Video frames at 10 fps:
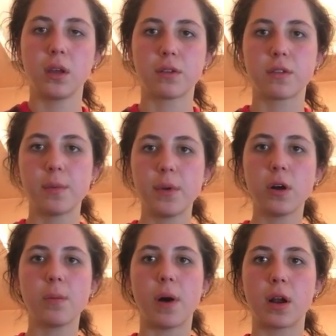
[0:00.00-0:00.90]
Simple
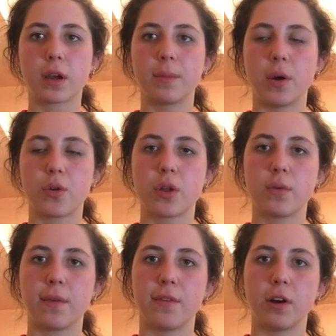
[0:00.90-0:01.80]
harmonic
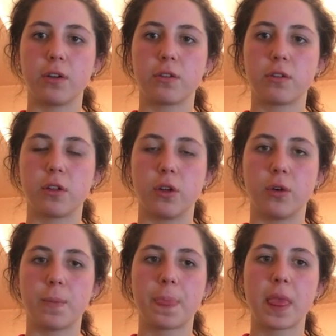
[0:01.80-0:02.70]
motion refers
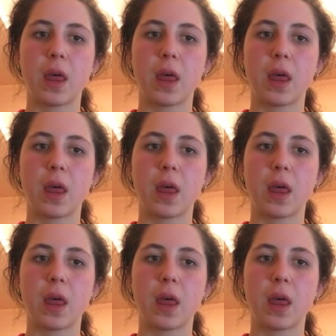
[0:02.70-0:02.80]
to